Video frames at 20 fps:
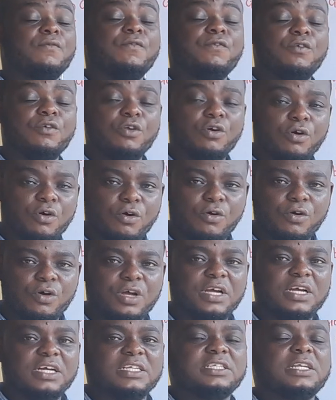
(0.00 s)
flaw.
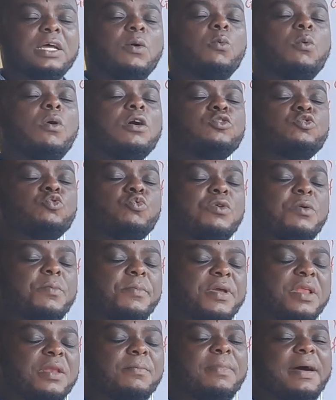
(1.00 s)
Then what do we
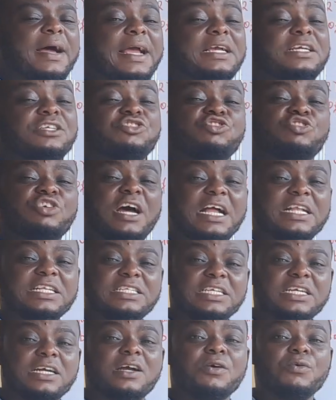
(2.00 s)
mean by
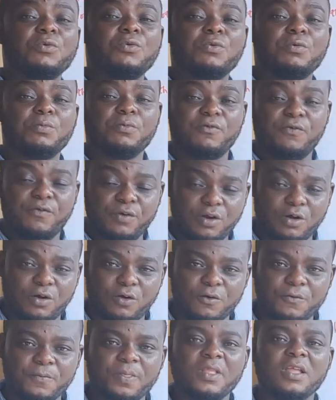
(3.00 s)
tragic
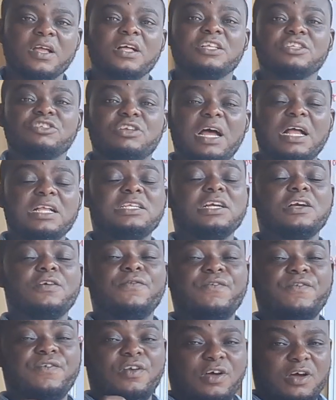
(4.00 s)
flaw? Tragic
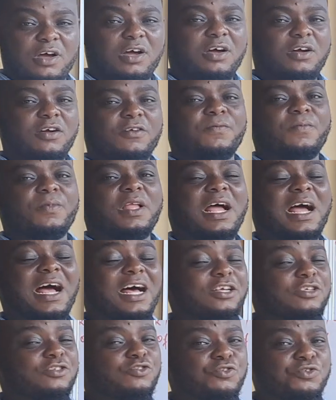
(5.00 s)
flaw
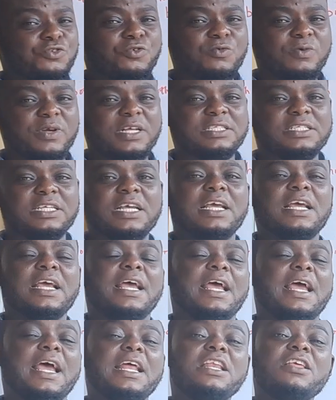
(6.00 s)
has to do with
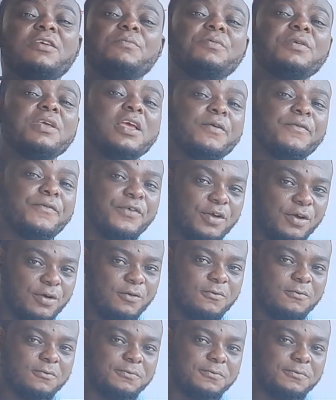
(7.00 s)
any behavior